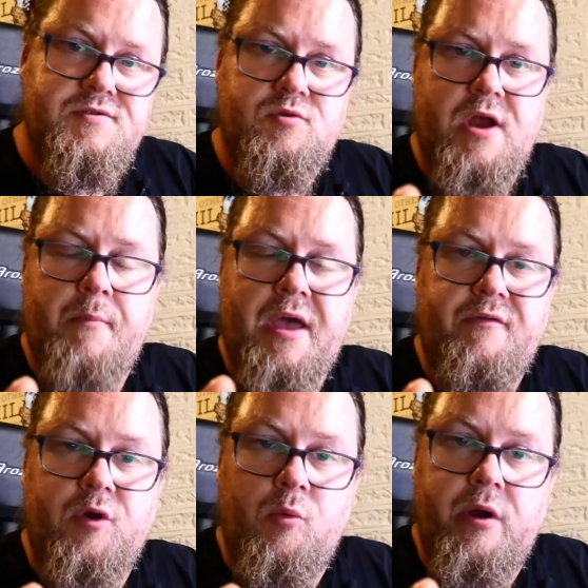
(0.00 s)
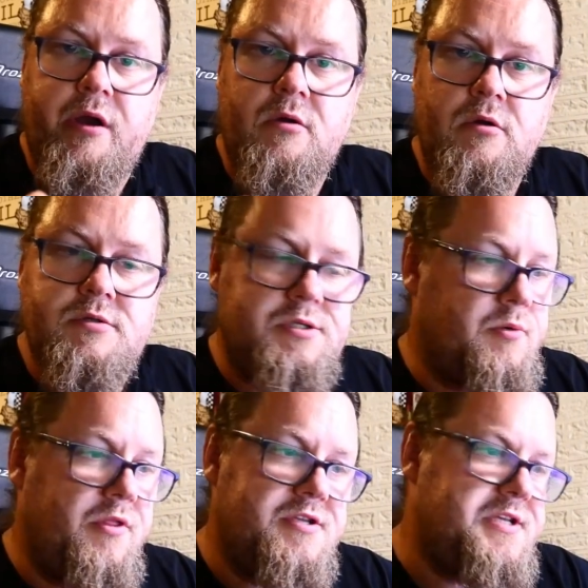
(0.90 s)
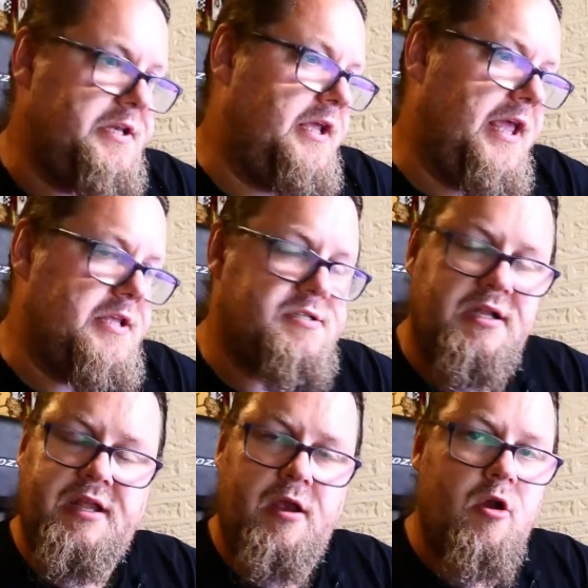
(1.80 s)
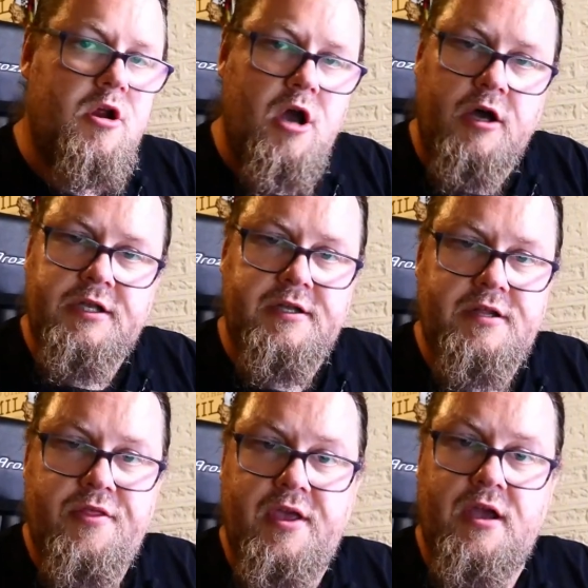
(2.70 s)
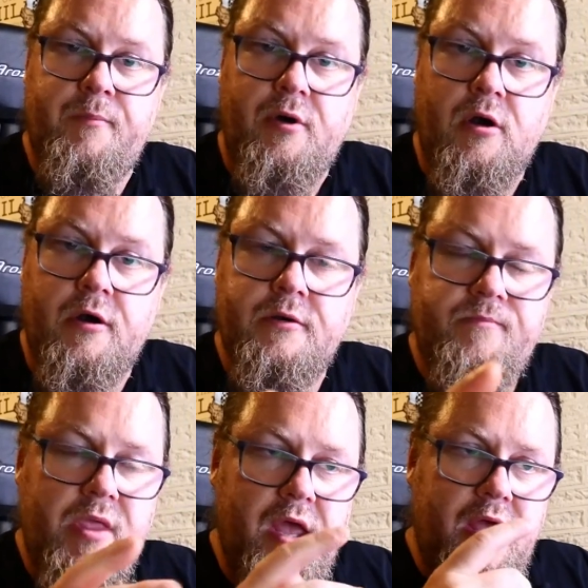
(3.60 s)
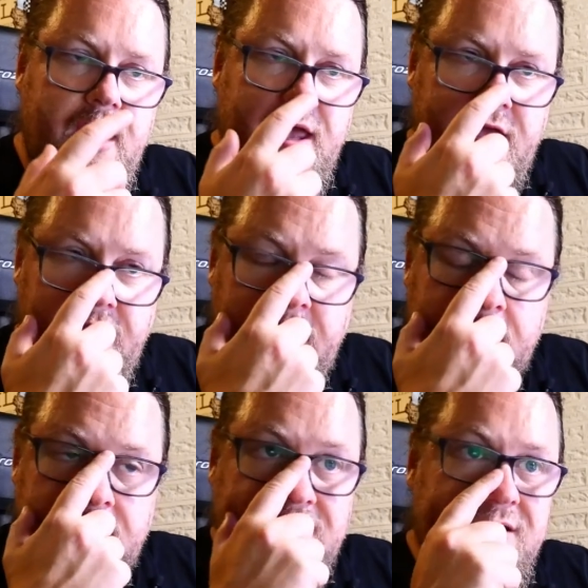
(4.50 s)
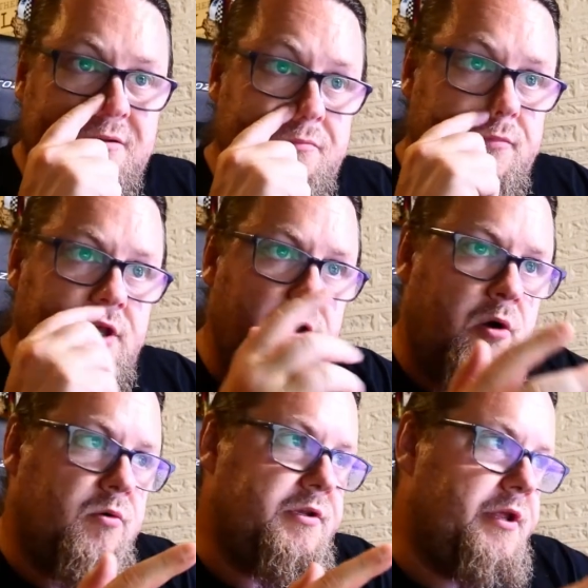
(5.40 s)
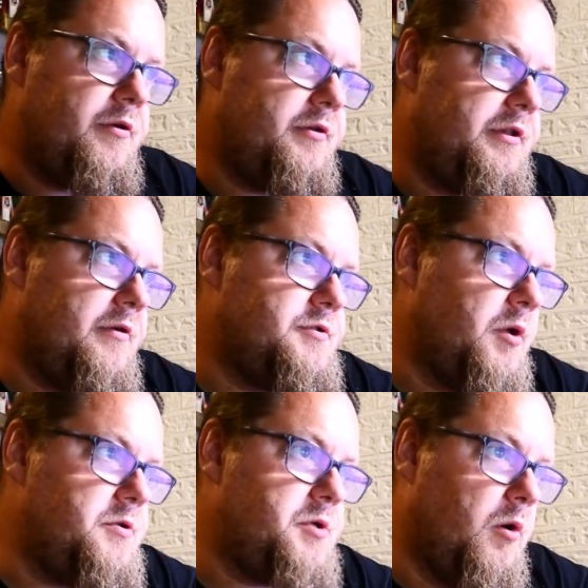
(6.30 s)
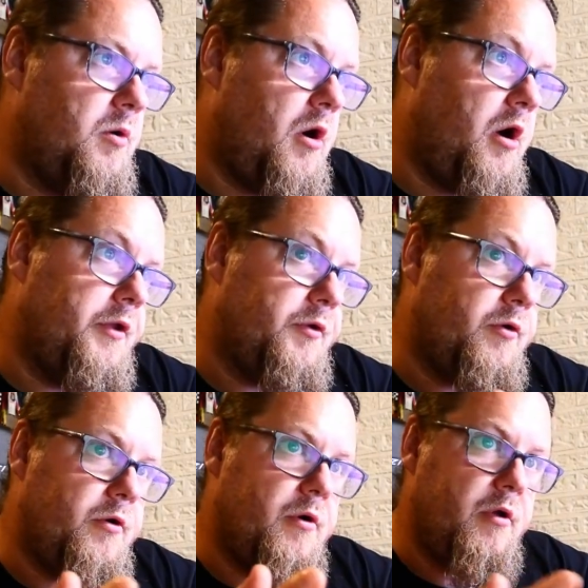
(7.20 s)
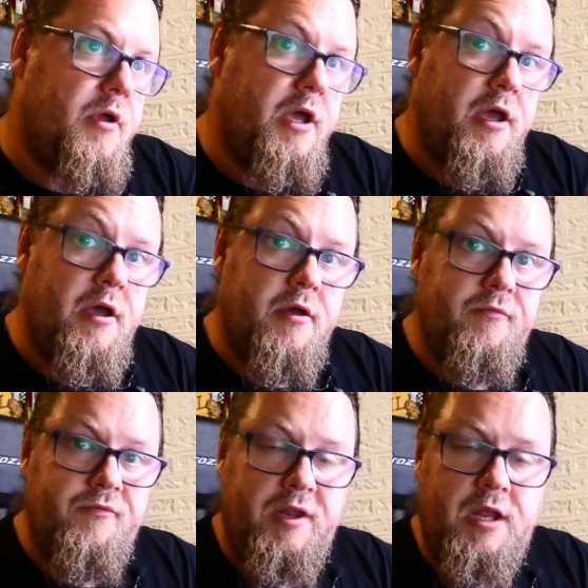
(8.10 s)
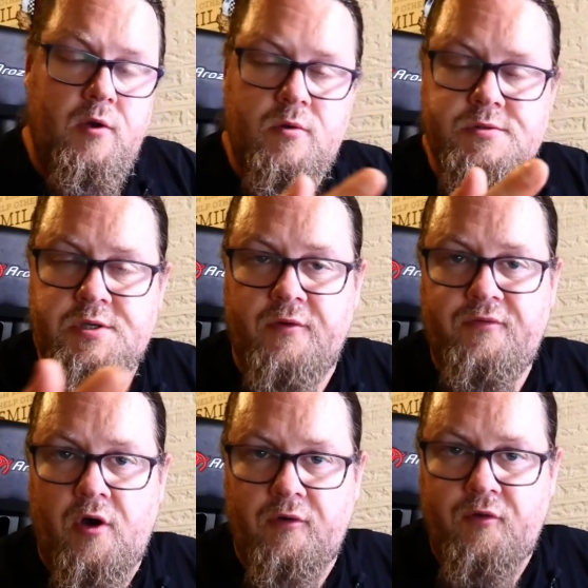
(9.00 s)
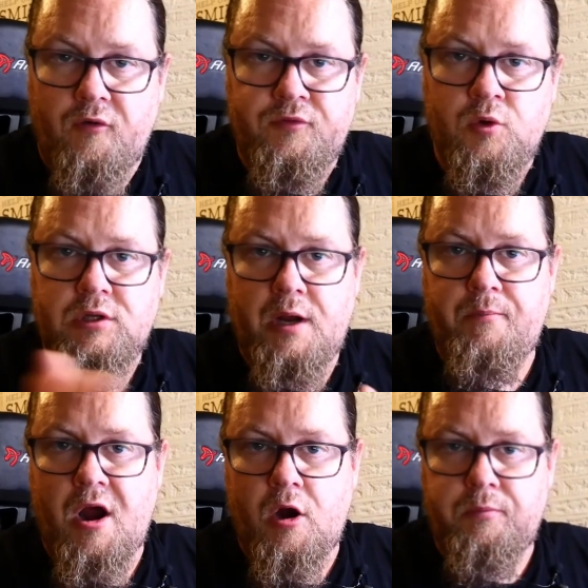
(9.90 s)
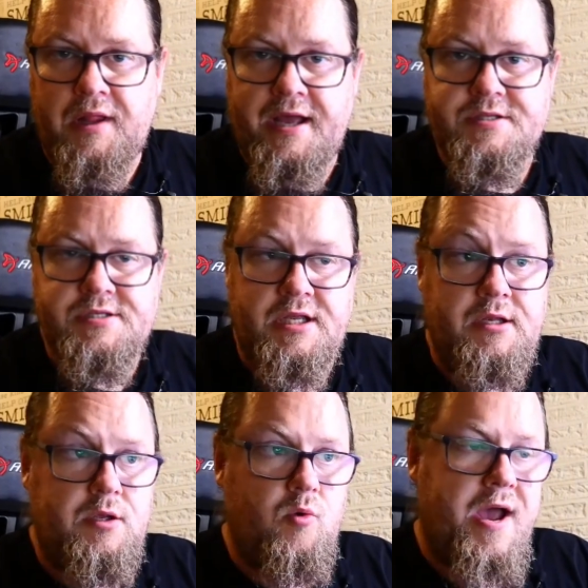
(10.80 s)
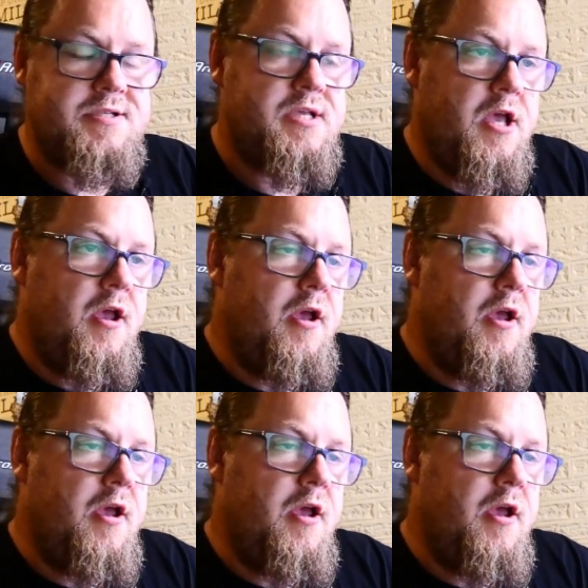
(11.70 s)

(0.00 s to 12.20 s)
of scrap everywhere. So this indicates that they are cutting the thing apart. And, you know, there there's also other uh, videos of, of, of, nuclear power plants in the U.S.